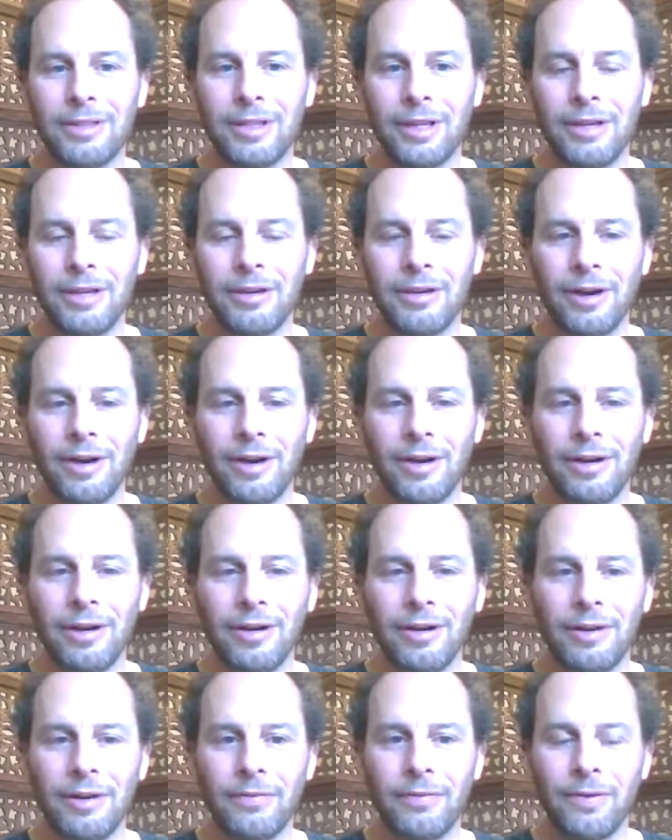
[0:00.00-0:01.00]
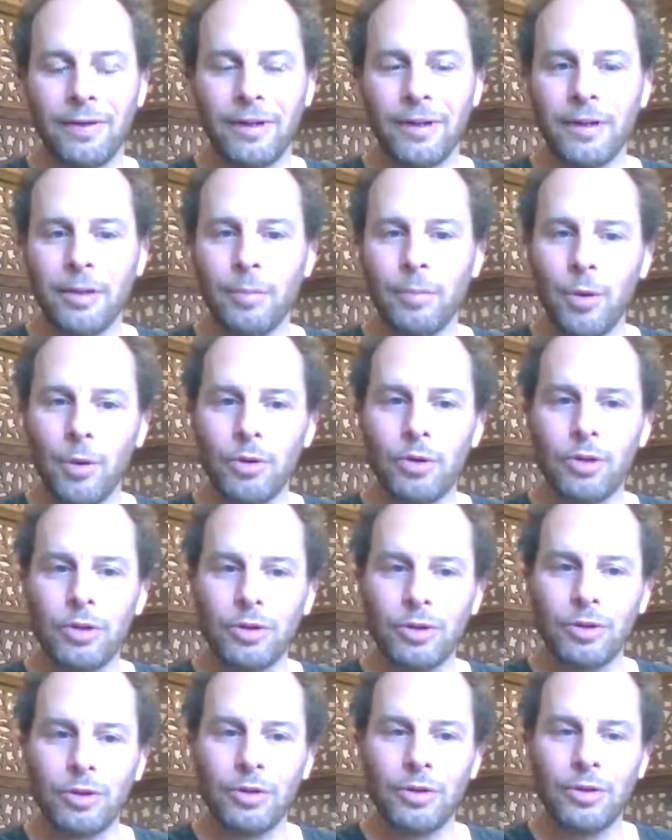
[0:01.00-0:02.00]
There are, I feel like,
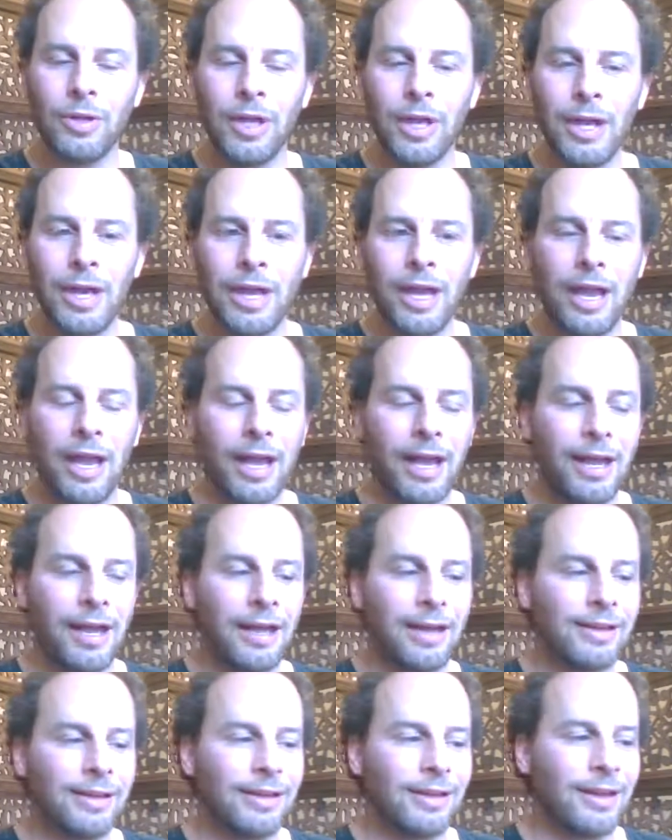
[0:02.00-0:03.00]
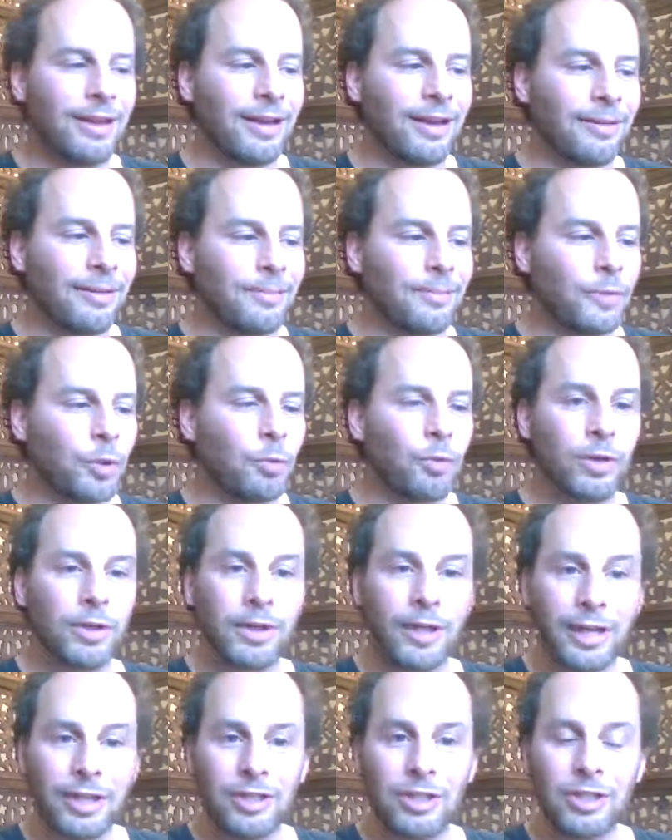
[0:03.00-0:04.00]
emotional and
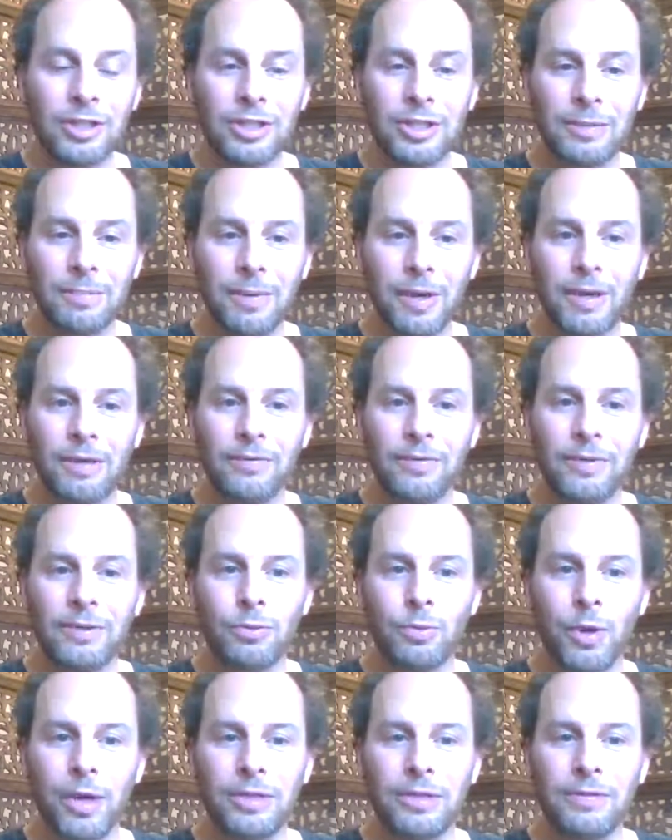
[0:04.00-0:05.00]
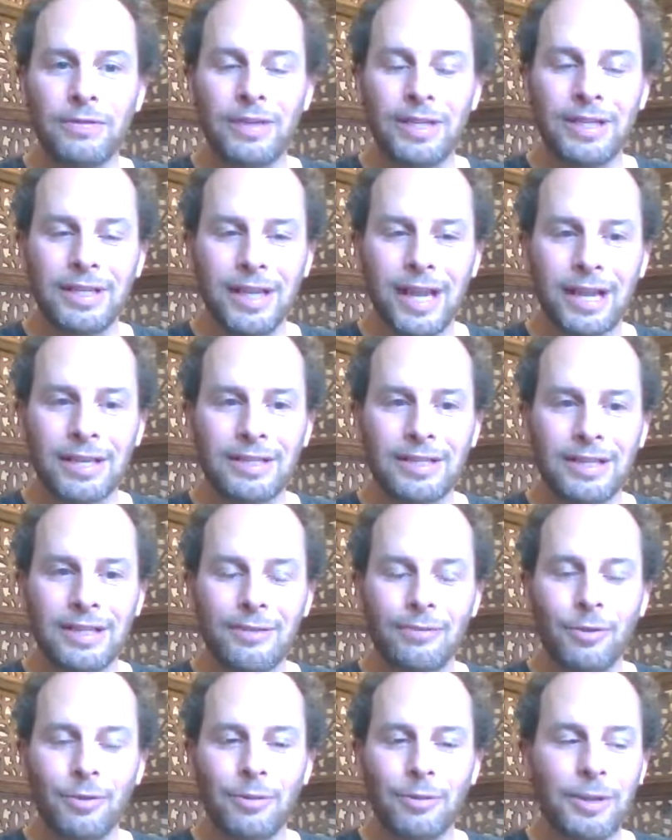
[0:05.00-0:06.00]
relationship benefits, ways of
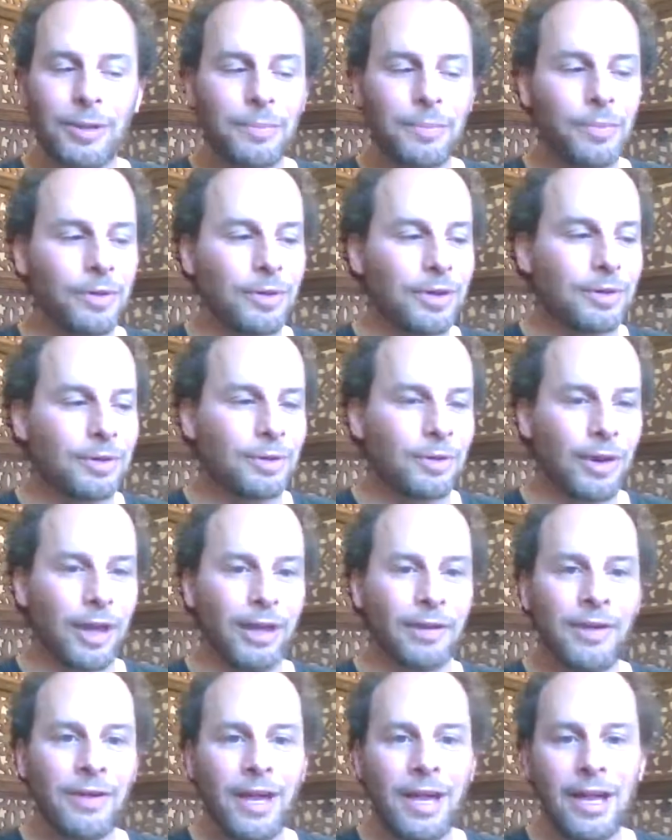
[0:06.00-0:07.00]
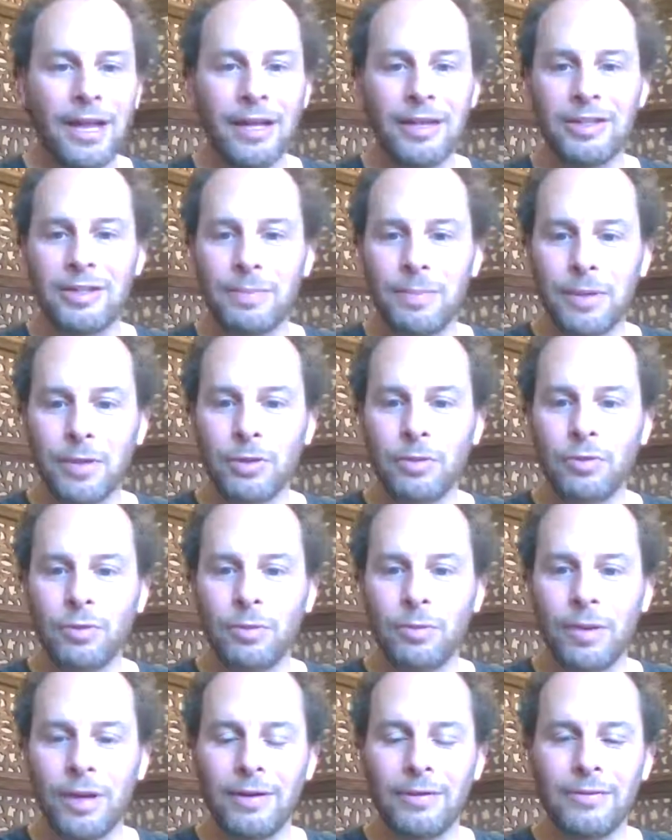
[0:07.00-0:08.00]
connecting with people in your life, and
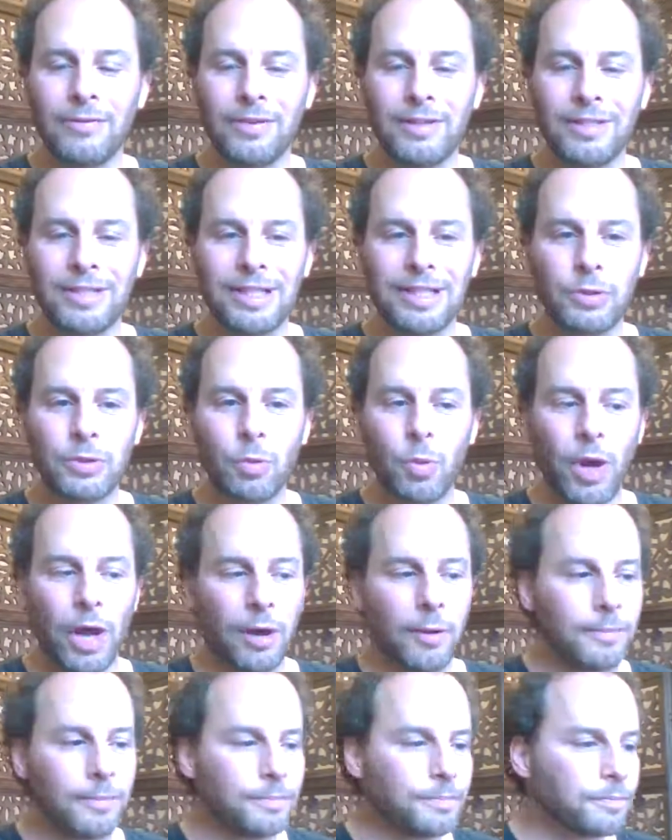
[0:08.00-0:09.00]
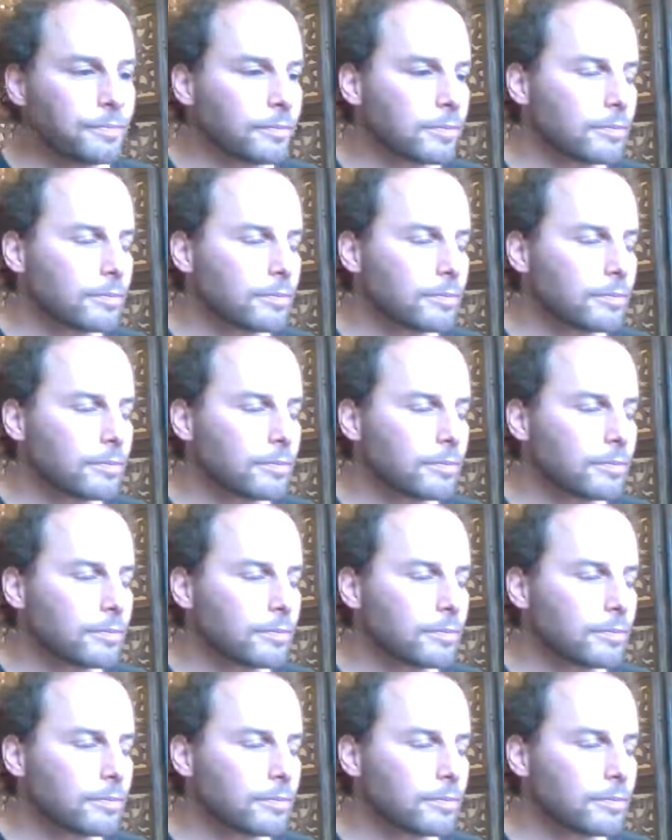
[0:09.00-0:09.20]
spiritual benefits as well.